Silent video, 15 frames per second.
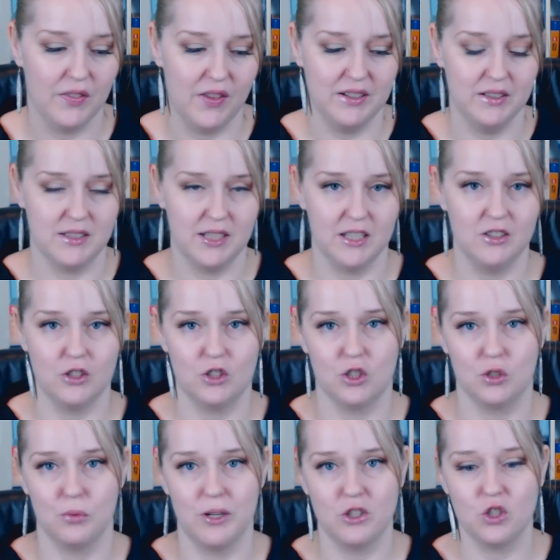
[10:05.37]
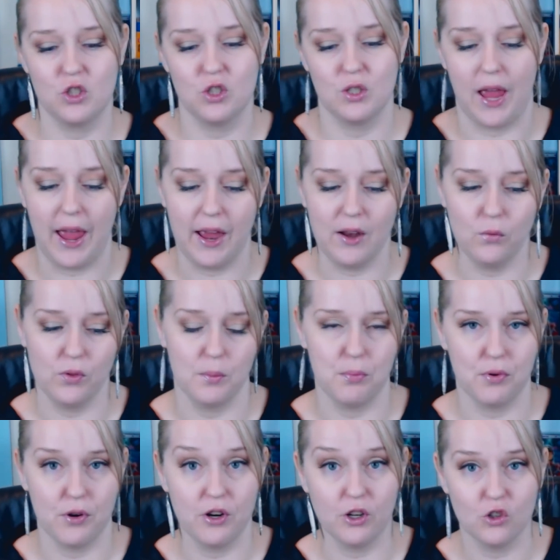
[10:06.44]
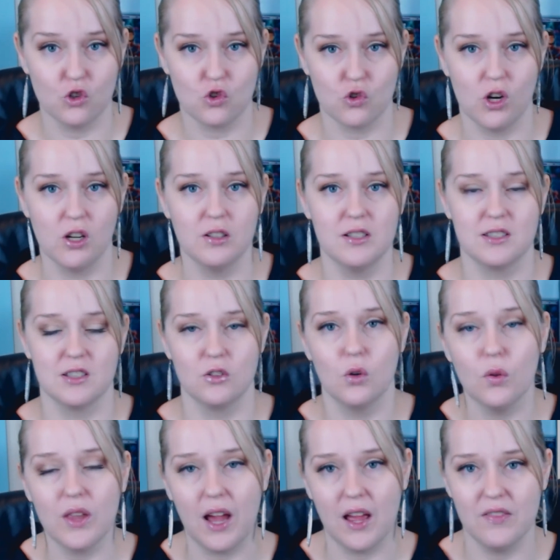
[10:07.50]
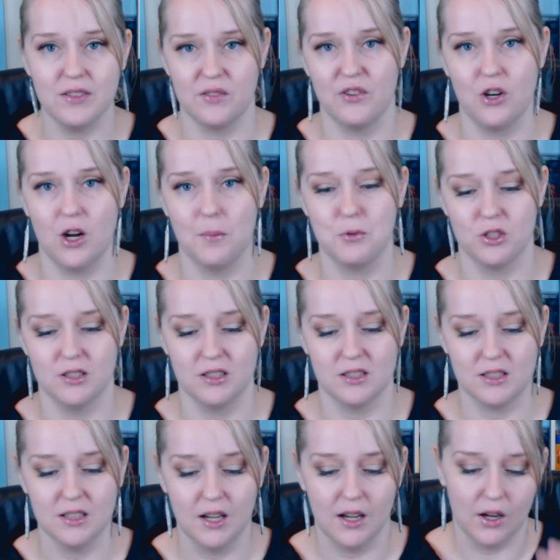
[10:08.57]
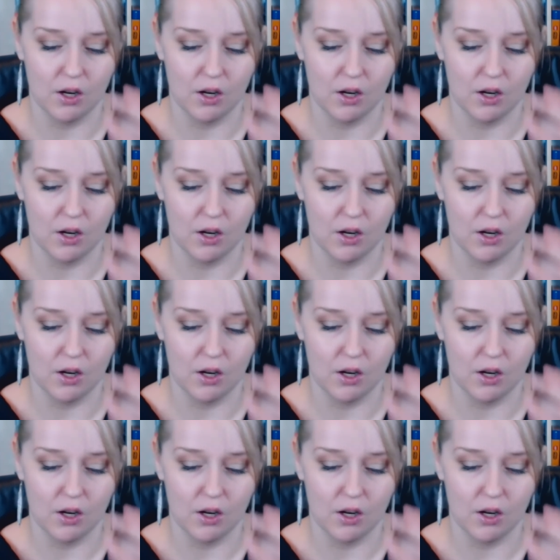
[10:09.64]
the Nintendo Switch and with the Pro Controllers and all the other different options.